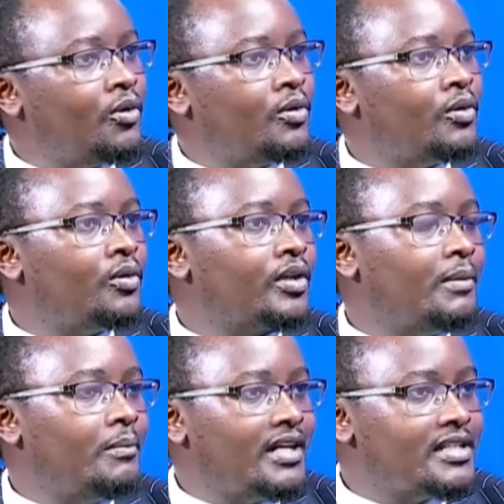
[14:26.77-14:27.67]
or
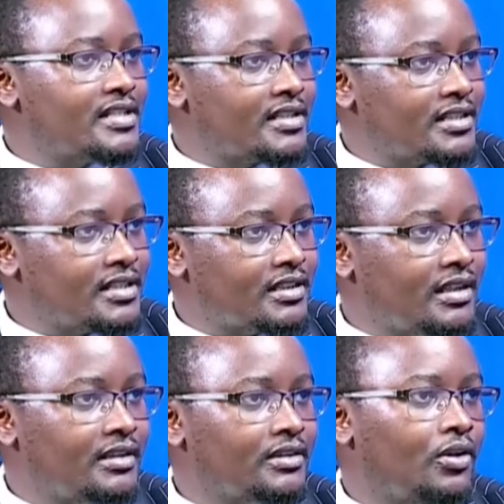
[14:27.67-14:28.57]
a magistrate
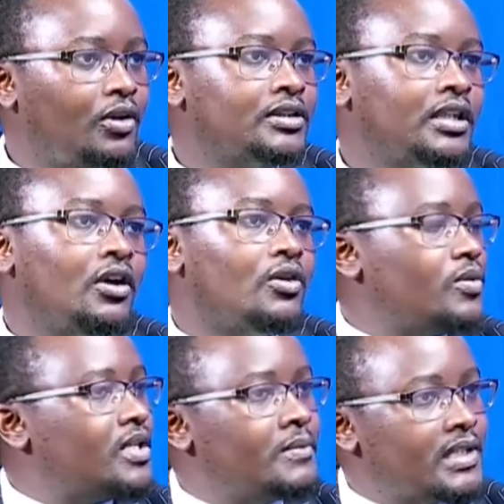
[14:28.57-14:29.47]
in court
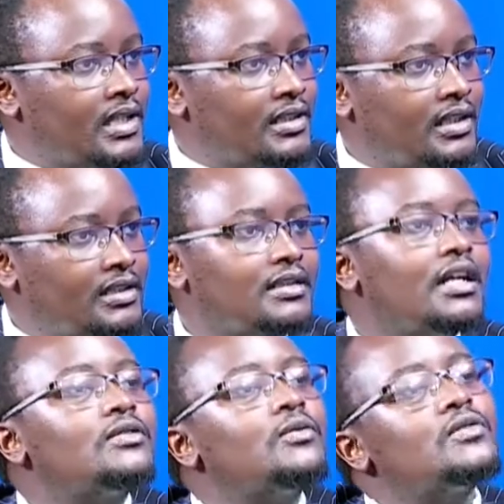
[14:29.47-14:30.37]
or something like that.
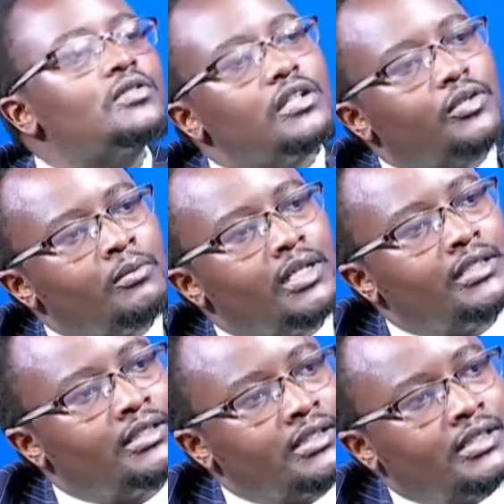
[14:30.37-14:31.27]
That was the
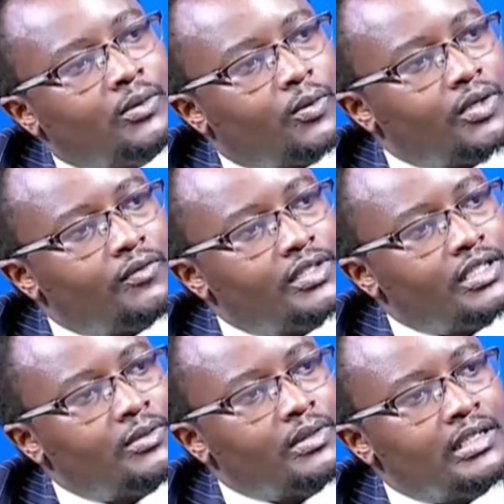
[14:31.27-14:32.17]
Roman way of
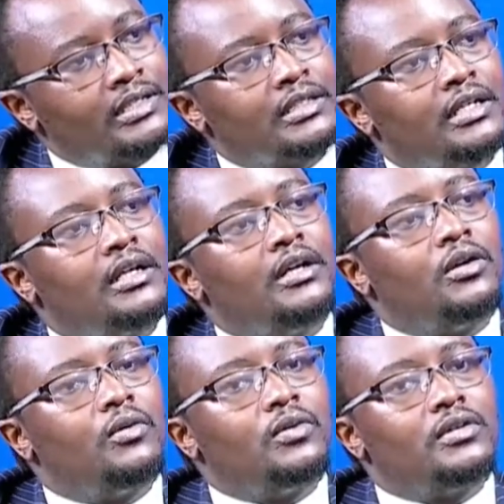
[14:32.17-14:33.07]
dealing with that.
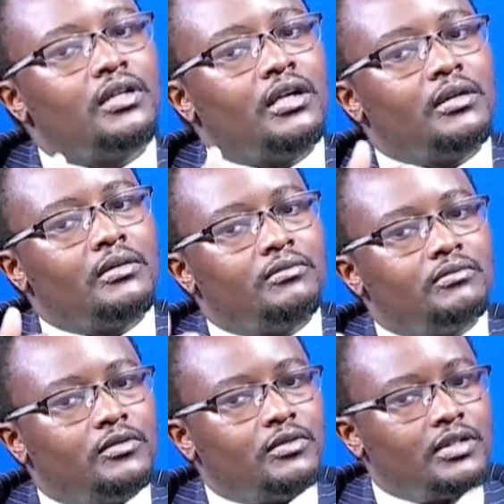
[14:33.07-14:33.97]
With the
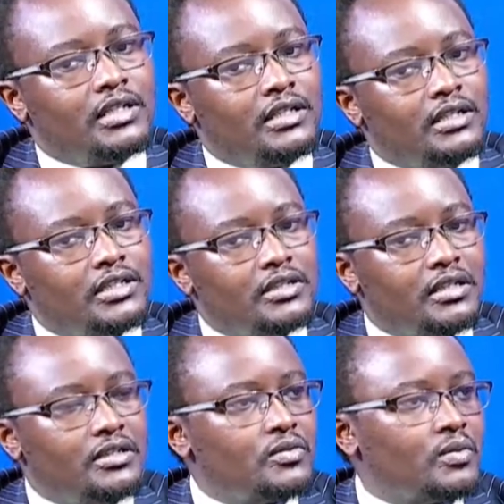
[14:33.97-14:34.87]
English,
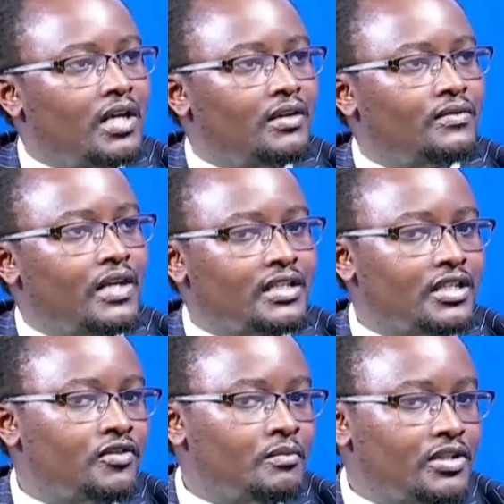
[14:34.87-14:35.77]
they used to have
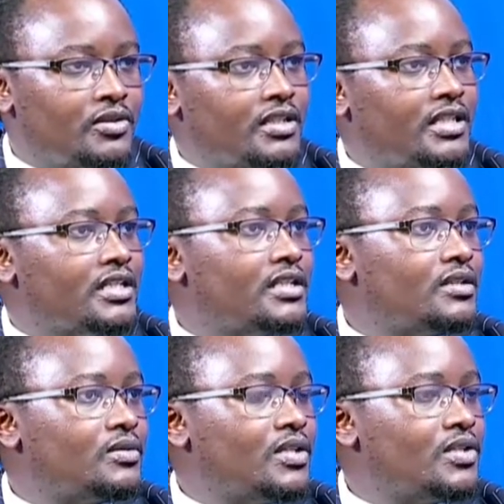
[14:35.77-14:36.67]
that age of majority at
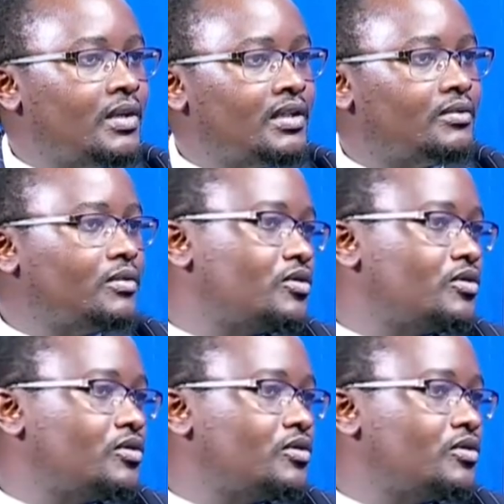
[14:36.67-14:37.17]
21,